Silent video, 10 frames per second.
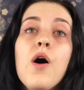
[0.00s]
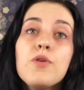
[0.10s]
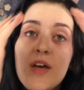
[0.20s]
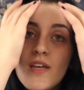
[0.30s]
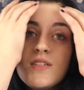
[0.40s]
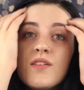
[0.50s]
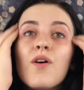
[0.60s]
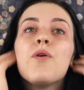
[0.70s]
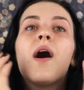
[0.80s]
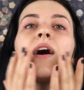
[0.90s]
Okay,
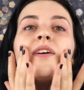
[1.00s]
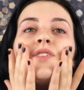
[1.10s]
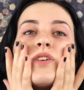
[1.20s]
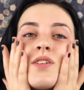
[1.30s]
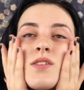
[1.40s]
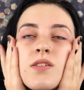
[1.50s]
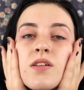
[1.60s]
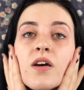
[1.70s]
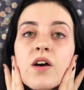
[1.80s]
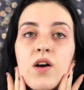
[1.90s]
so
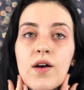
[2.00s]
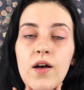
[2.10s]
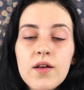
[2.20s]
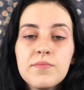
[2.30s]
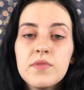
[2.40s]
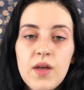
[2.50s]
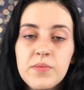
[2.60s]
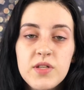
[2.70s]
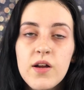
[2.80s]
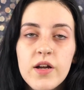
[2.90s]

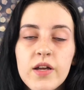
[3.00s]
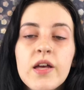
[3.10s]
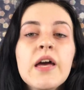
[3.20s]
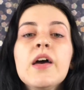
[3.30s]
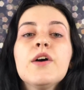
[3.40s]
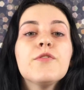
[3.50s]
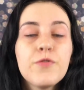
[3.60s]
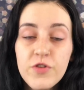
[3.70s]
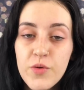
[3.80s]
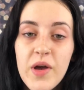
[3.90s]
I'm sorry
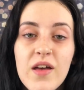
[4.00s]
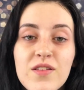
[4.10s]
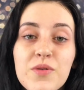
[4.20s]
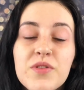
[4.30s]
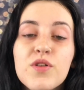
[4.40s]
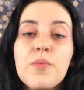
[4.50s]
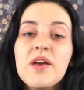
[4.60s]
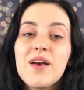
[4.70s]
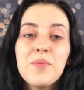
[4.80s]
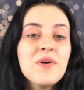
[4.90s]
for the way I look with no
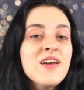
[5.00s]
makeup.